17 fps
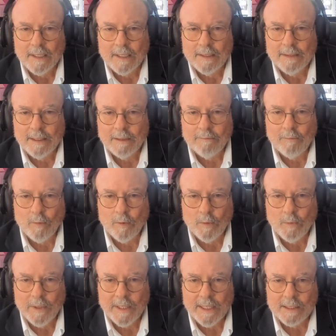Therefore,
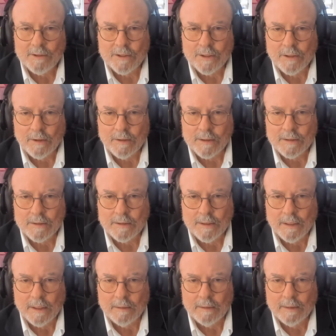we can start
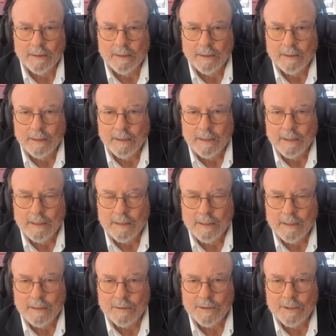
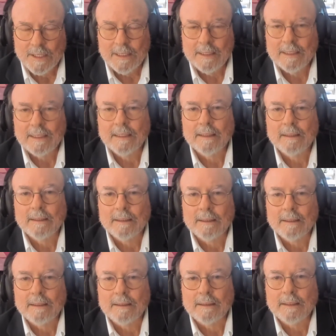sending
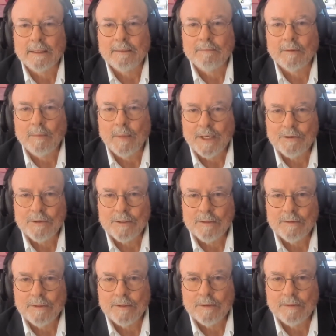
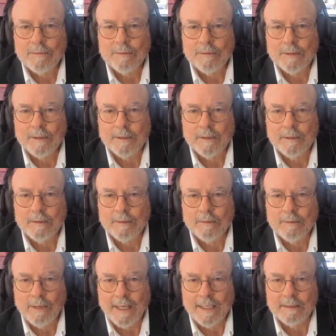information to the
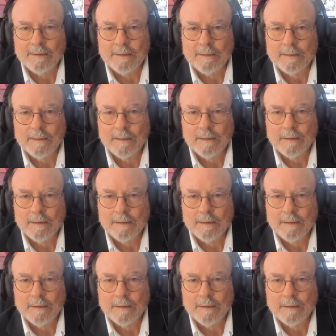grant